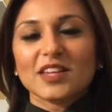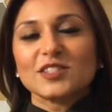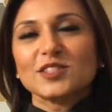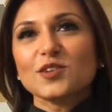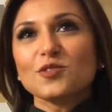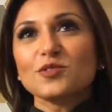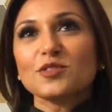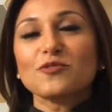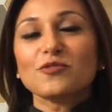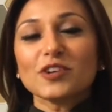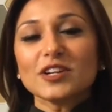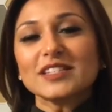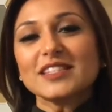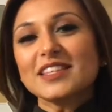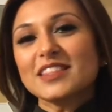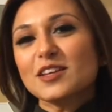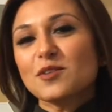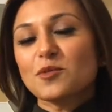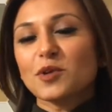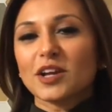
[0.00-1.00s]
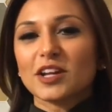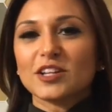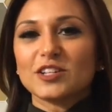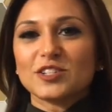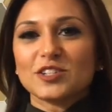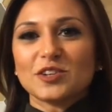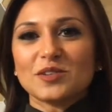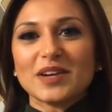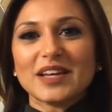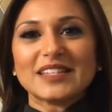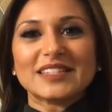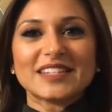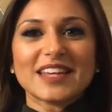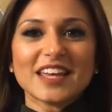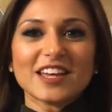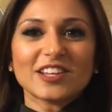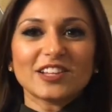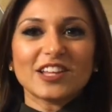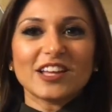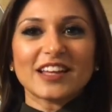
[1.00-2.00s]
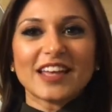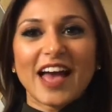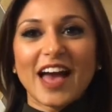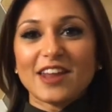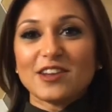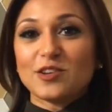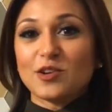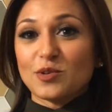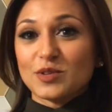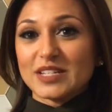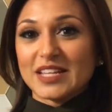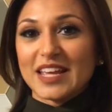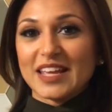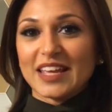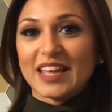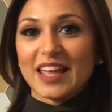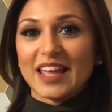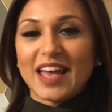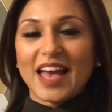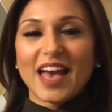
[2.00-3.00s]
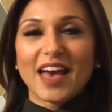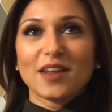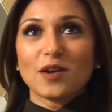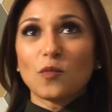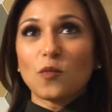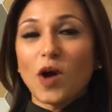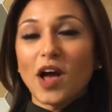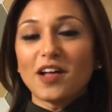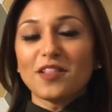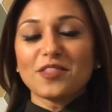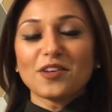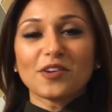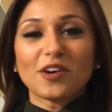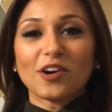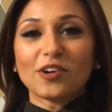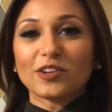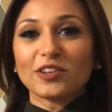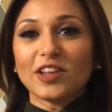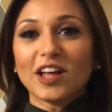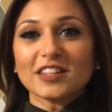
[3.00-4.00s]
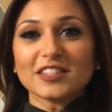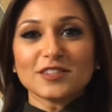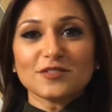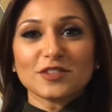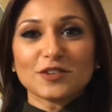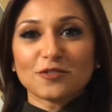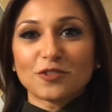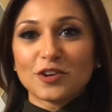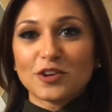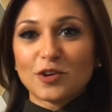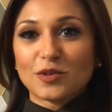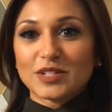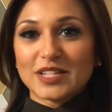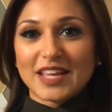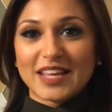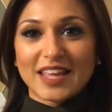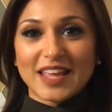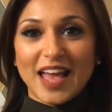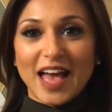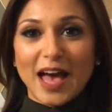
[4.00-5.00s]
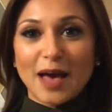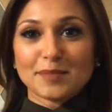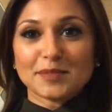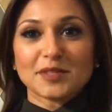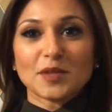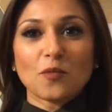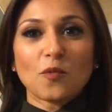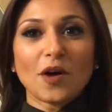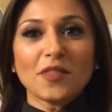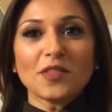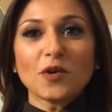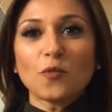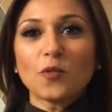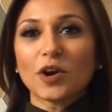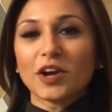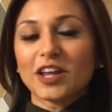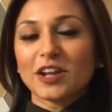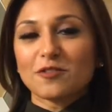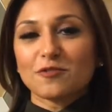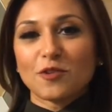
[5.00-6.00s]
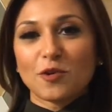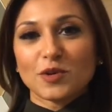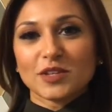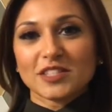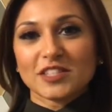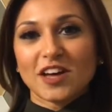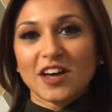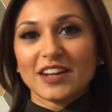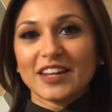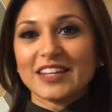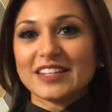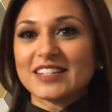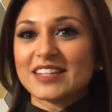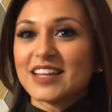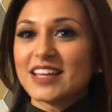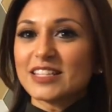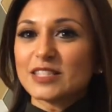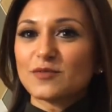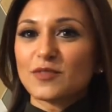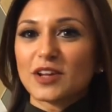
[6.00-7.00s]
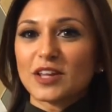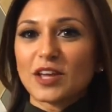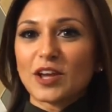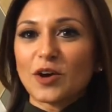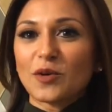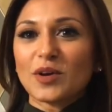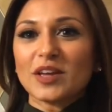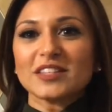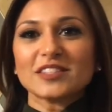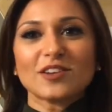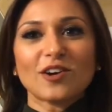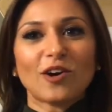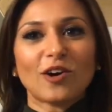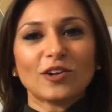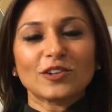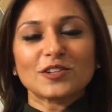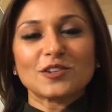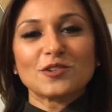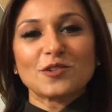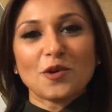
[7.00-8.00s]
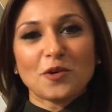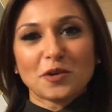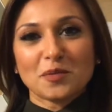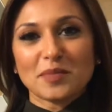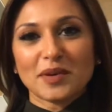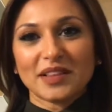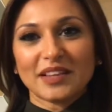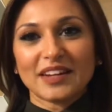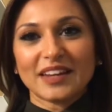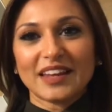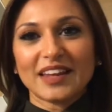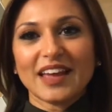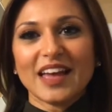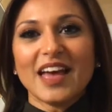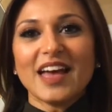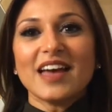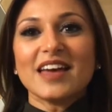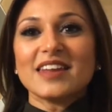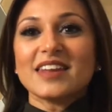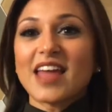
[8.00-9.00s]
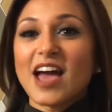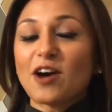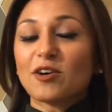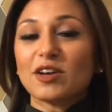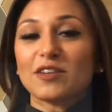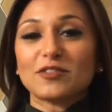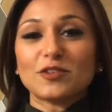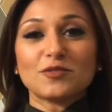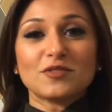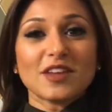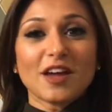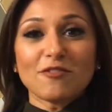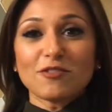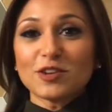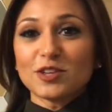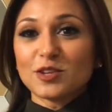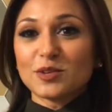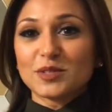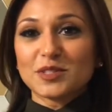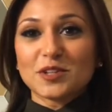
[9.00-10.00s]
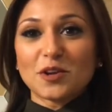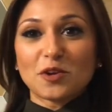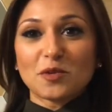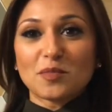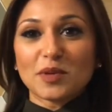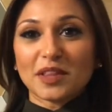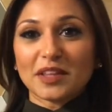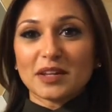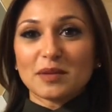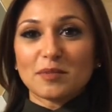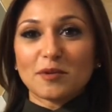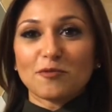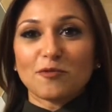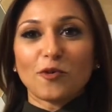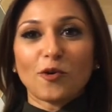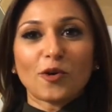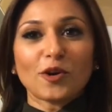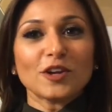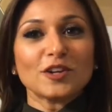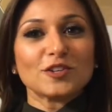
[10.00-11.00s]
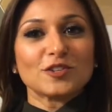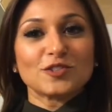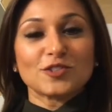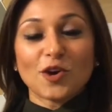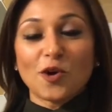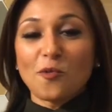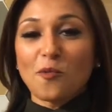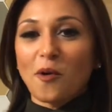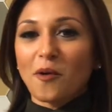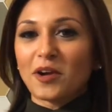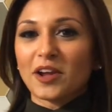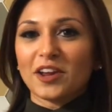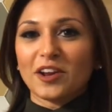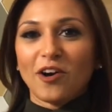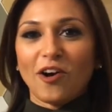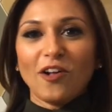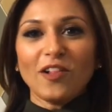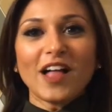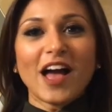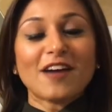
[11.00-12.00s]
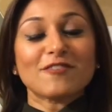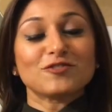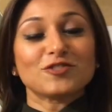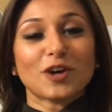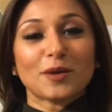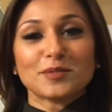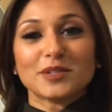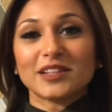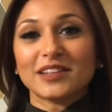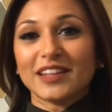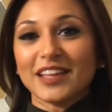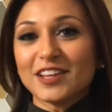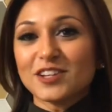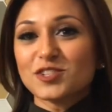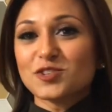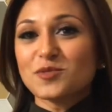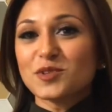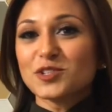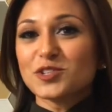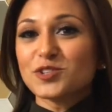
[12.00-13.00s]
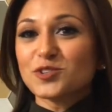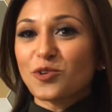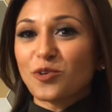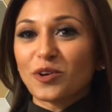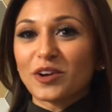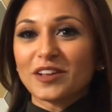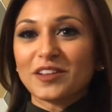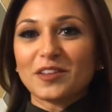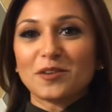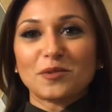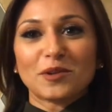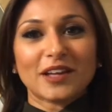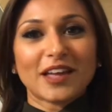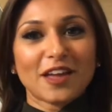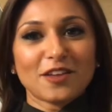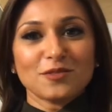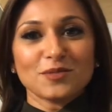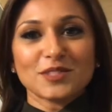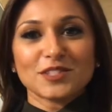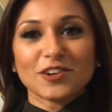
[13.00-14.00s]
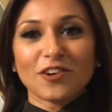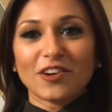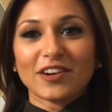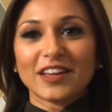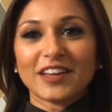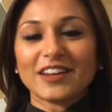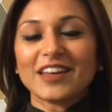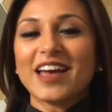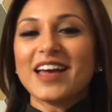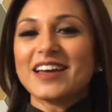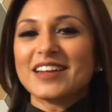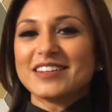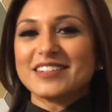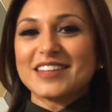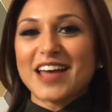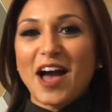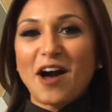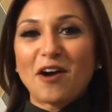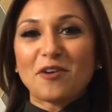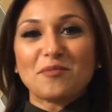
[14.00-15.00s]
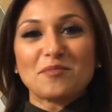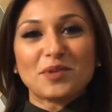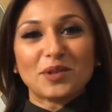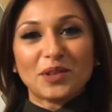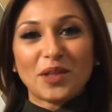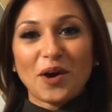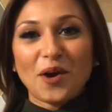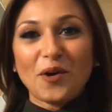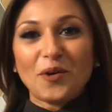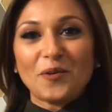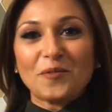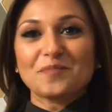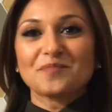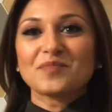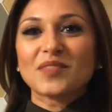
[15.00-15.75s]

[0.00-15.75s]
So the first thing that we're going to do is take a look at note-taking. And while there are lots of different note-taking apps, the one that we're going to focus on in today's video is called Notability. Now, if you've never used Notability before, don't worry at all. I've dropped a link to a tutorial that will get you started down below.